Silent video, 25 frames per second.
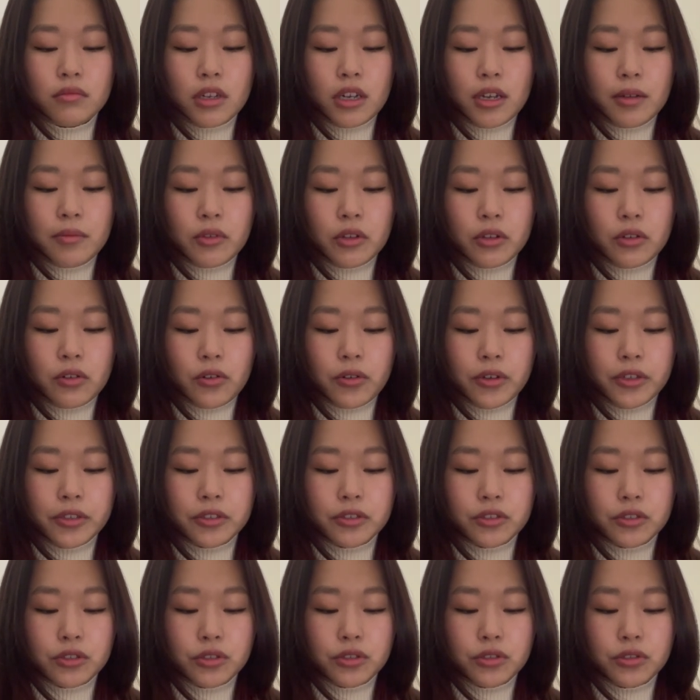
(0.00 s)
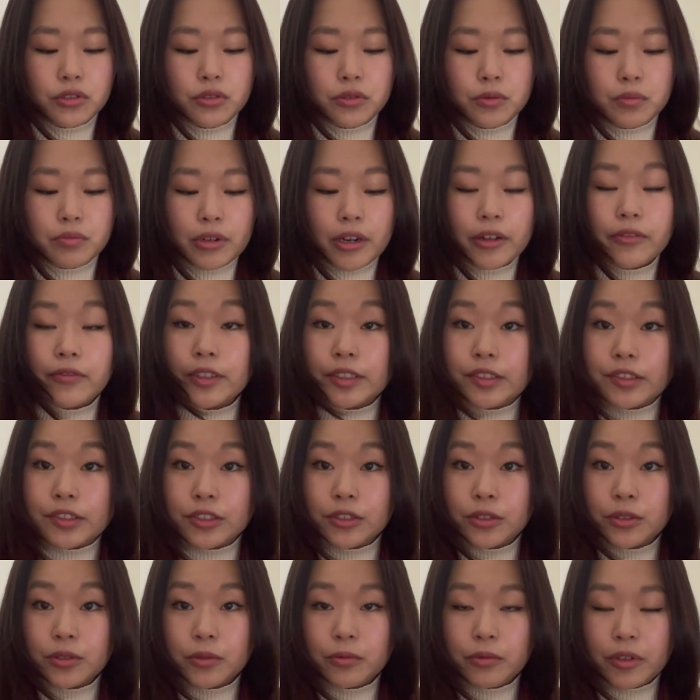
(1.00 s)
I'm going to breakfast
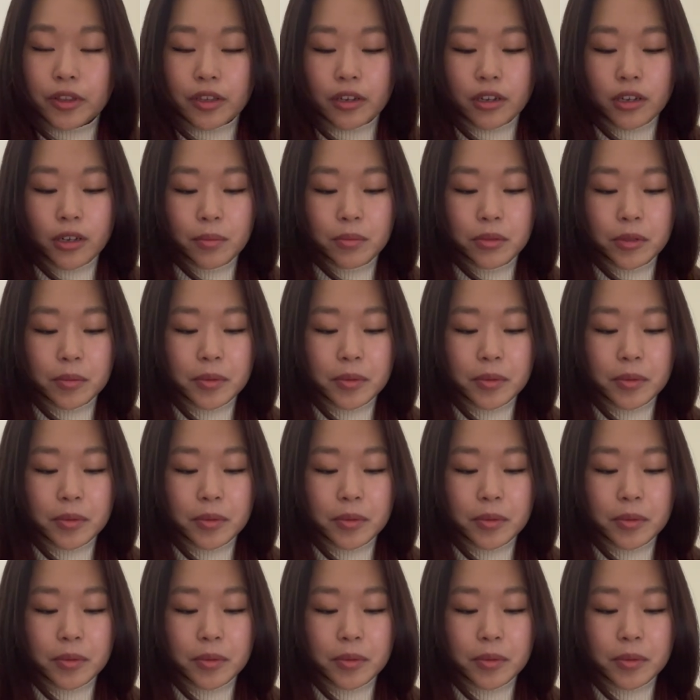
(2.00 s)
soon with a couple